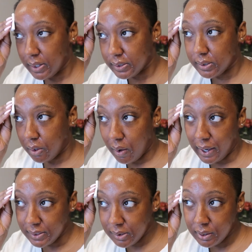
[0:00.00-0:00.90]
So
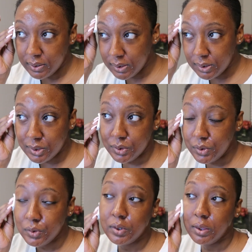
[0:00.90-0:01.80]
I started to
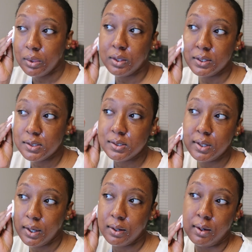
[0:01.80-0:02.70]
do this
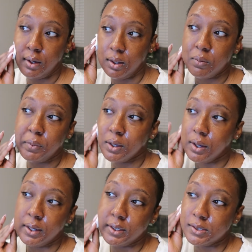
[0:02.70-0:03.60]
technique
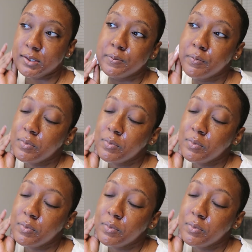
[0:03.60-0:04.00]
because